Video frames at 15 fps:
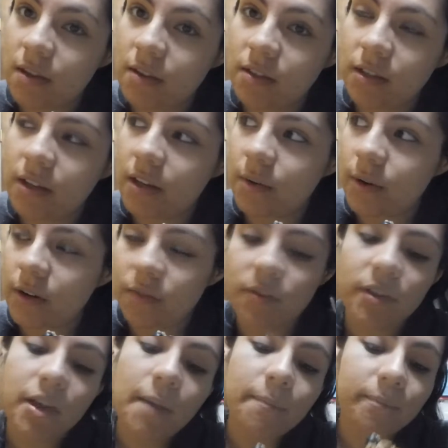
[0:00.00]
and then get ready for
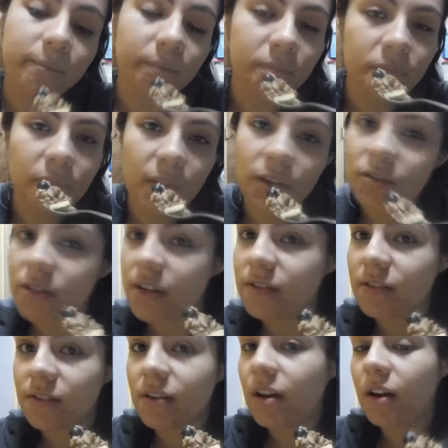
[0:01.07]
the game. Today's
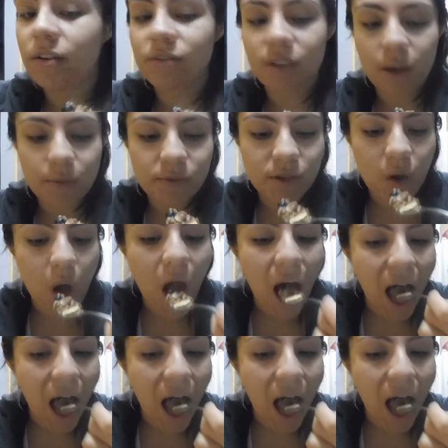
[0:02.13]
the Seahawks game, so.